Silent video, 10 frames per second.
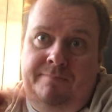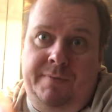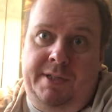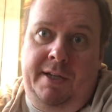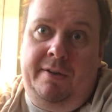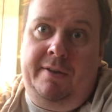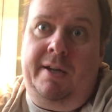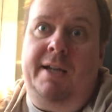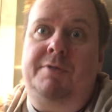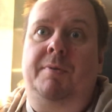See you on the
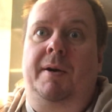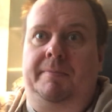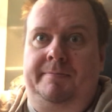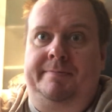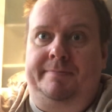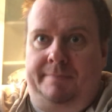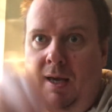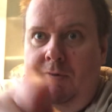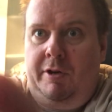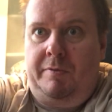next one.
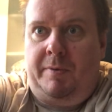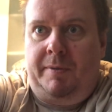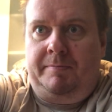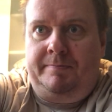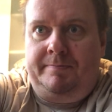Have a good one.